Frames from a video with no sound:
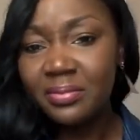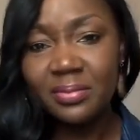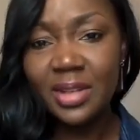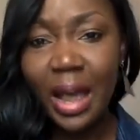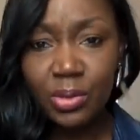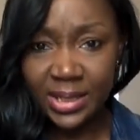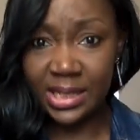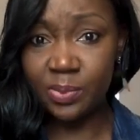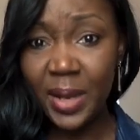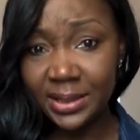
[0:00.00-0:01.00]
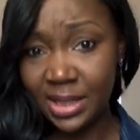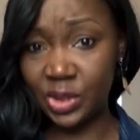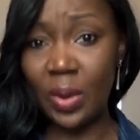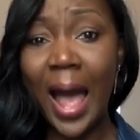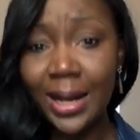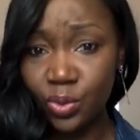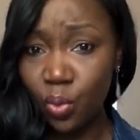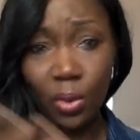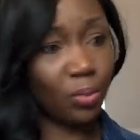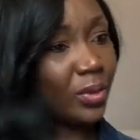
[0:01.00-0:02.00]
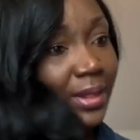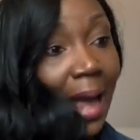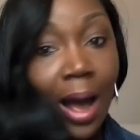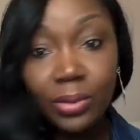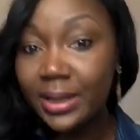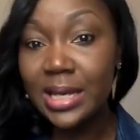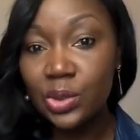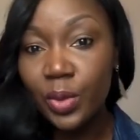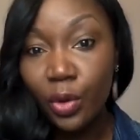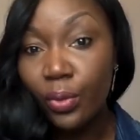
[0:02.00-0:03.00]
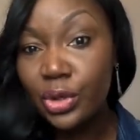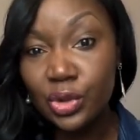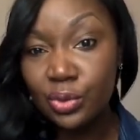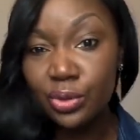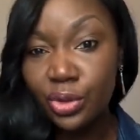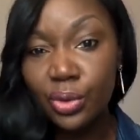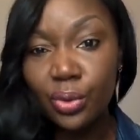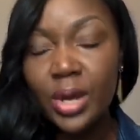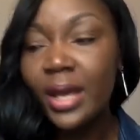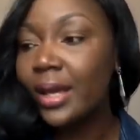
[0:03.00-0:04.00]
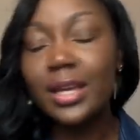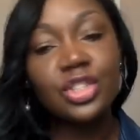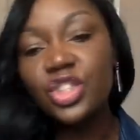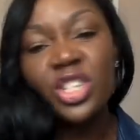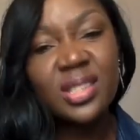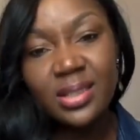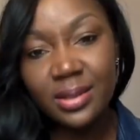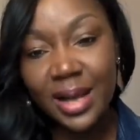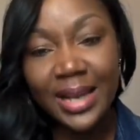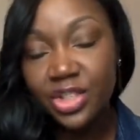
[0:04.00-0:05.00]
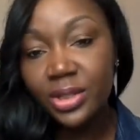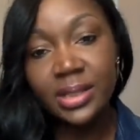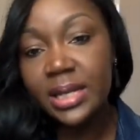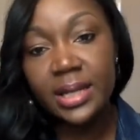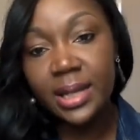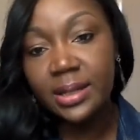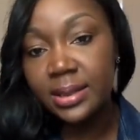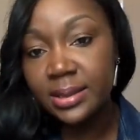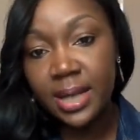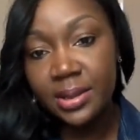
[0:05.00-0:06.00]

I was expected to act, how things were going to, I just didn't get a sense